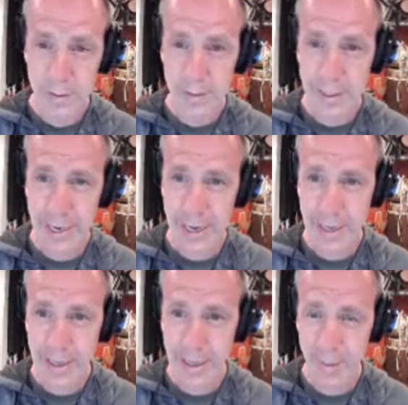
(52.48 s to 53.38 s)
Okay?
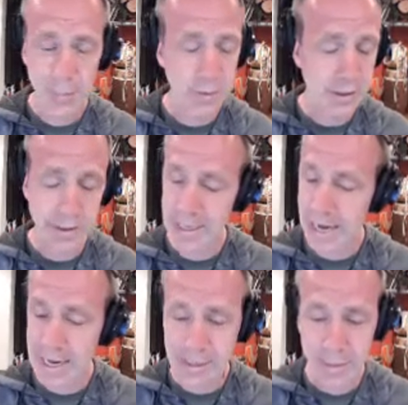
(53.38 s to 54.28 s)

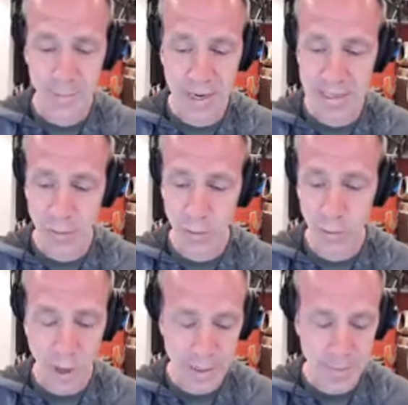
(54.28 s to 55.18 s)
That's the basic rule.
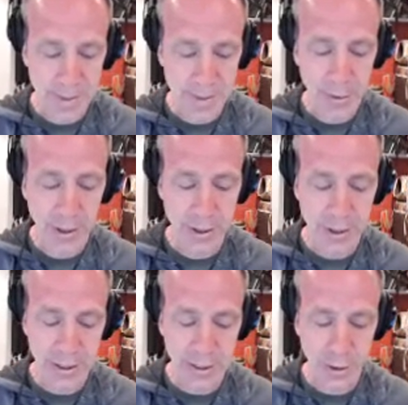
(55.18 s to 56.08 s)
Watch me go to the
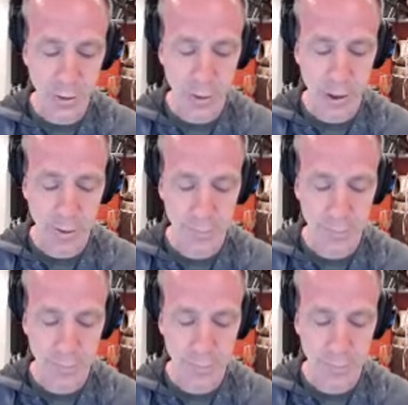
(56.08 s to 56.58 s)
6th chord.